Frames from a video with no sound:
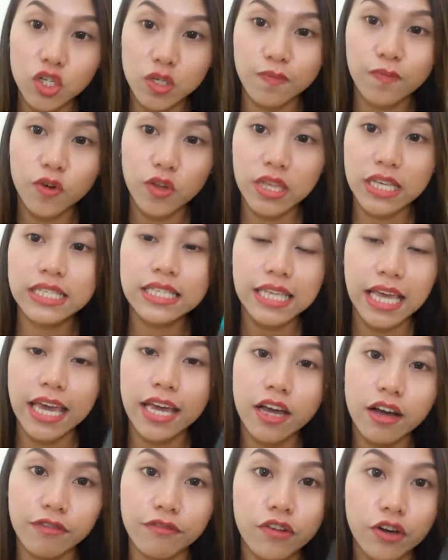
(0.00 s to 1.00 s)
Just for the
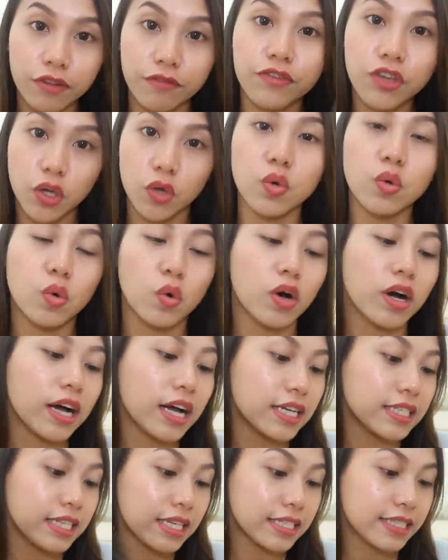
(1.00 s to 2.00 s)
sake of
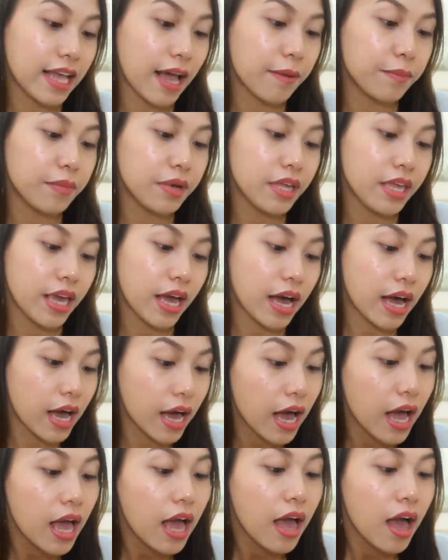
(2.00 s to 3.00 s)
review, kasi sabi
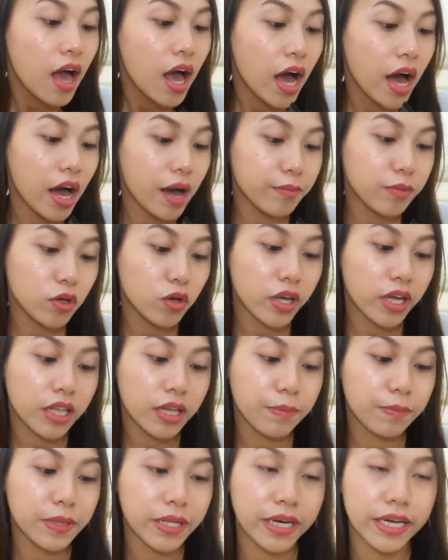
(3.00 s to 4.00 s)
niya, you
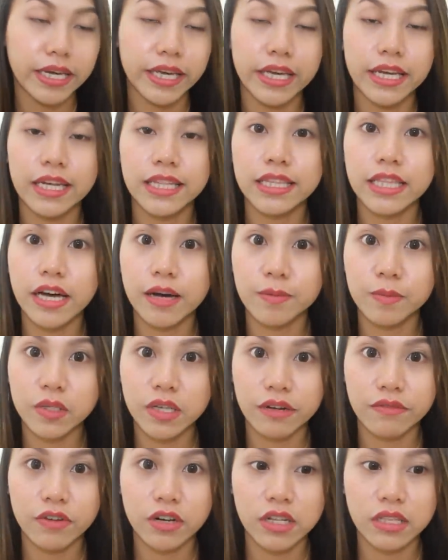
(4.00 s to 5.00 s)
can apply it
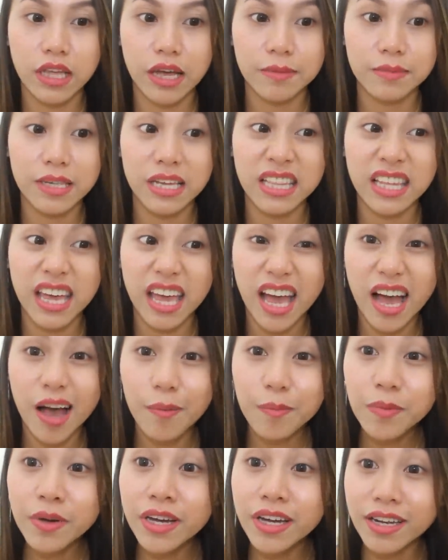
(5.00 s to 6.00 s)
several times a day.
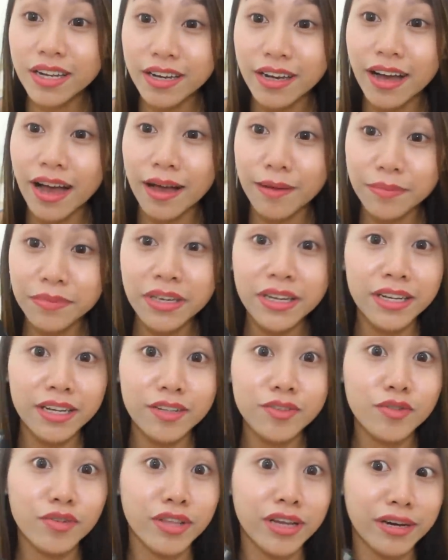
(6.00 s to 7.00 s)
I'm
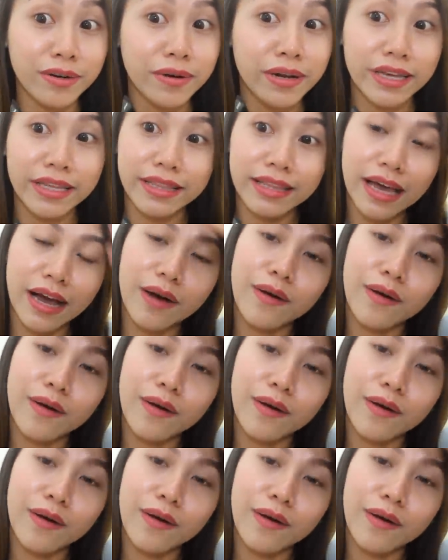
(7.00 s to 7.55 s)
gonna do that right